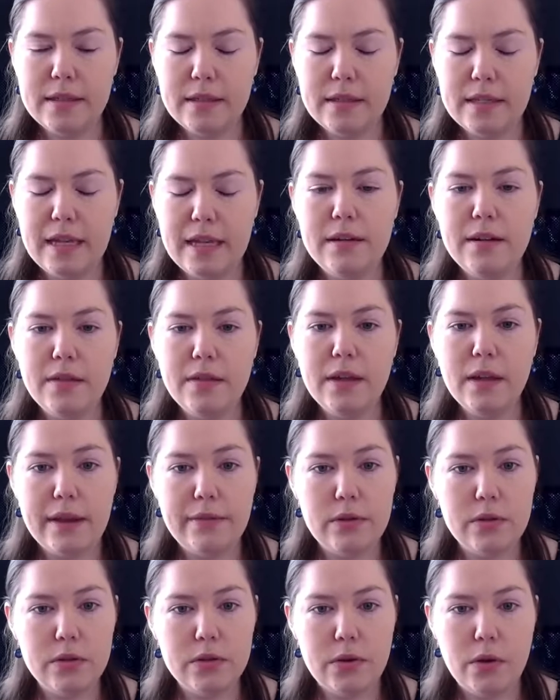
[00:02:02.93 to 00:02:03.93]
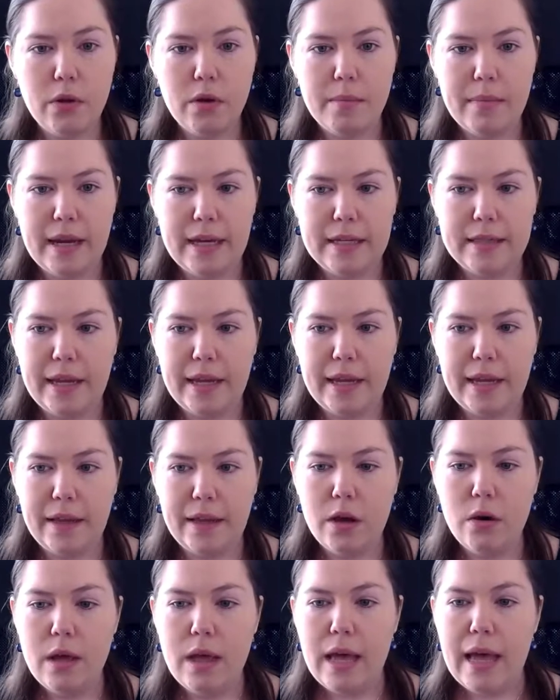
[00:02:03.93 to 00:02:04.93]
10 to the 11 solar mass
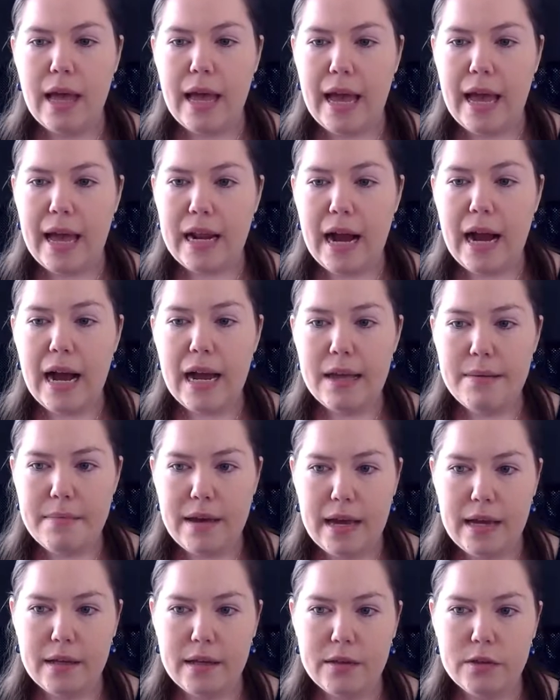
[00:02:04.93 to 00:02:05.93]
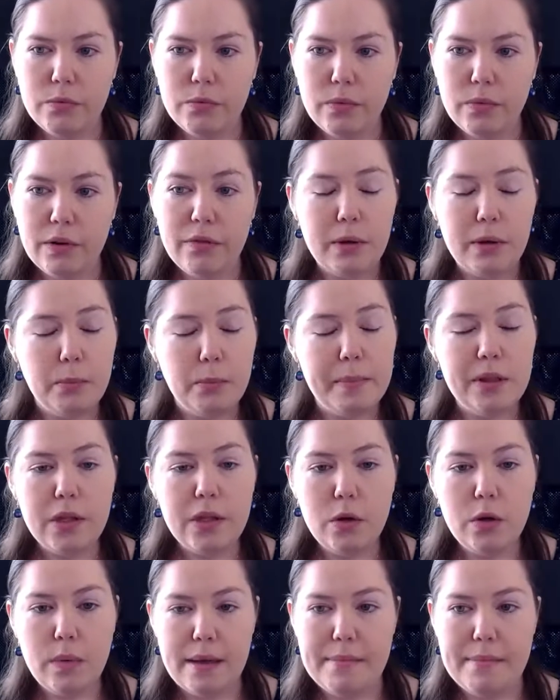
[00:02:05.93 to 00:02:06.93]
halo, and a high mass, roughly
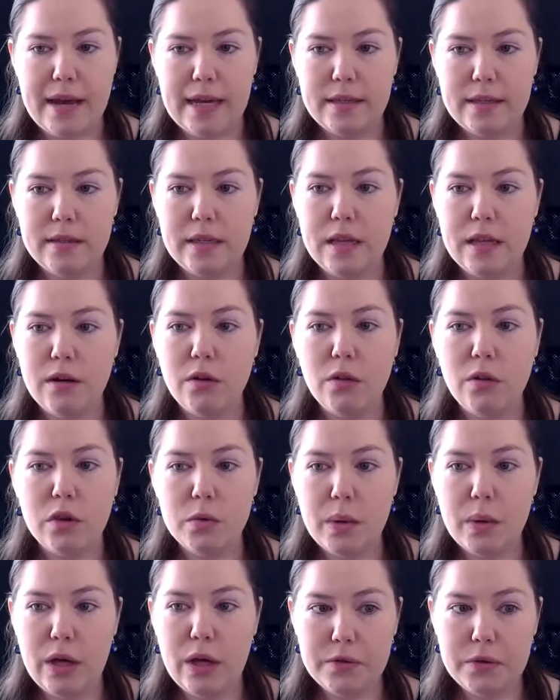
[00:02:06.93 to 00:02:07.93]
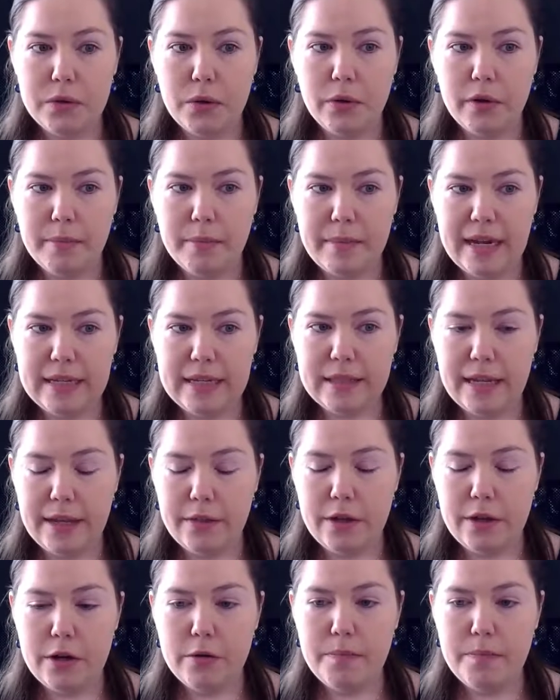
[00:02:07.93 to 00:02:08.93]
Milky Way mass 10 to the 12 solar mass
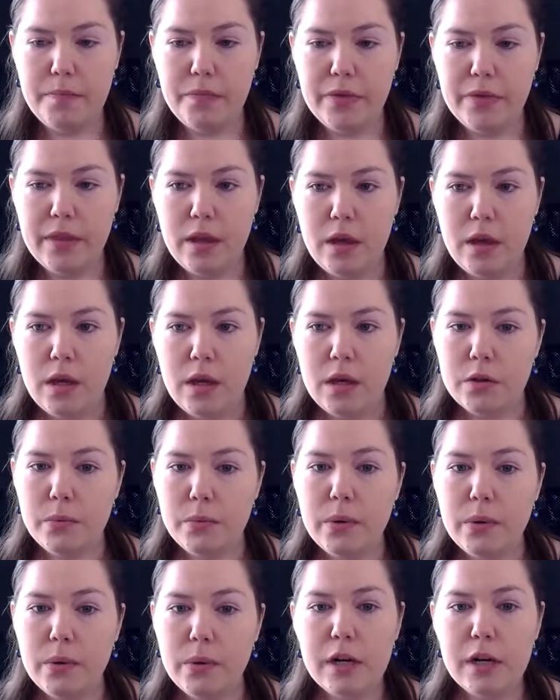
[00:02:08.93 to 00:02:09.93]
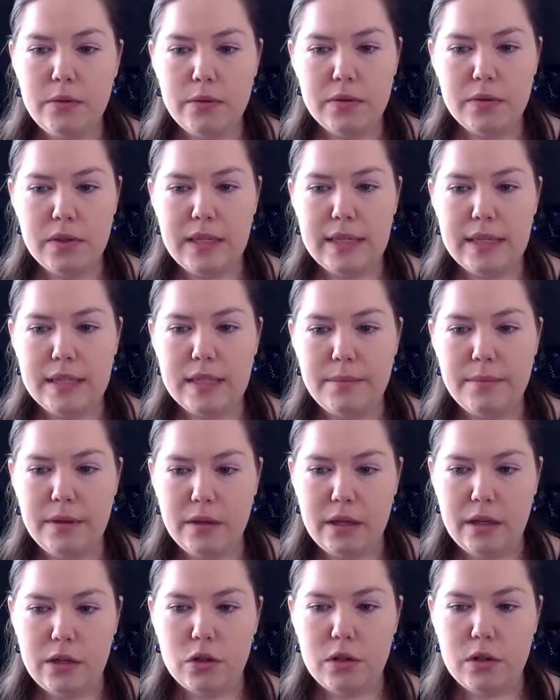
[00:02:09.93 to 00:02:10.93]
halo. So we want to use these
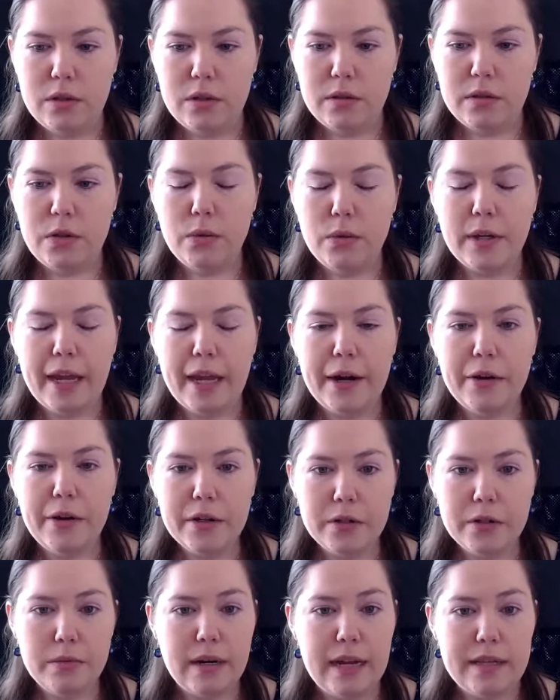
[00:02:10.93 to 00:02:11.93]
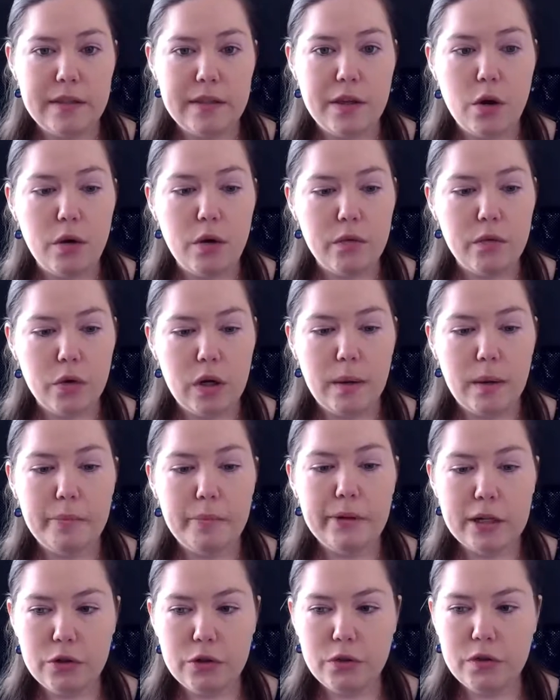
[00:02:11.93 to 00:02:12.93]
simulations to characterize the overall
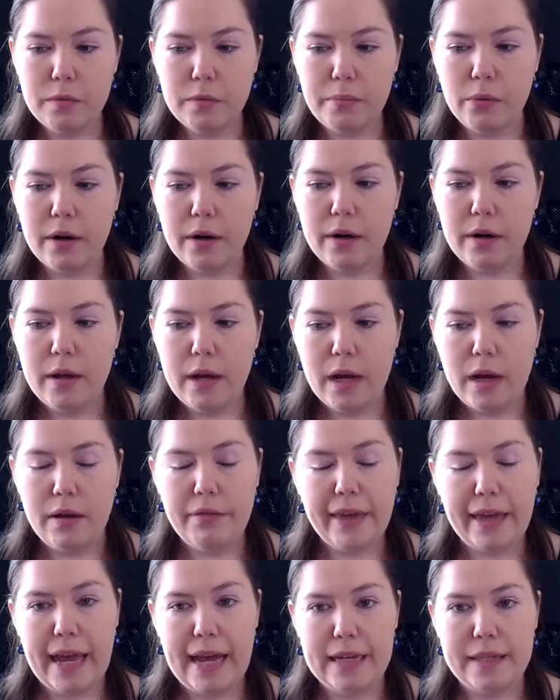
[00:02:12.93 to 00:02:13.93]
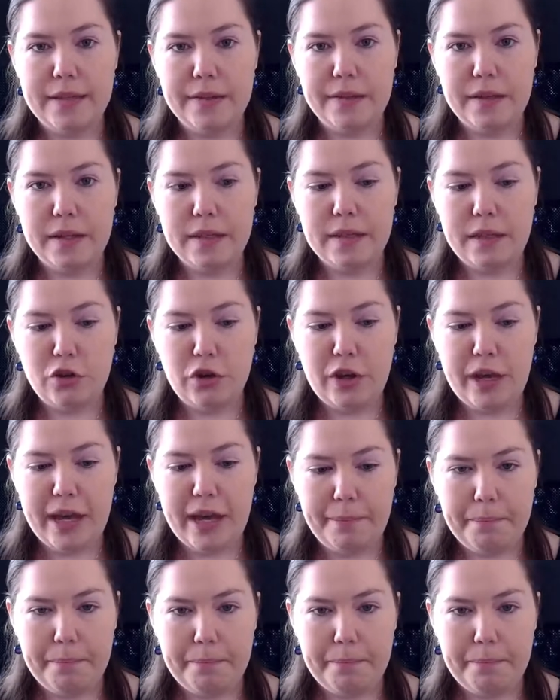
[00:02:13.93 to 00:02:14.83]
pressure support of the gas in the CGM.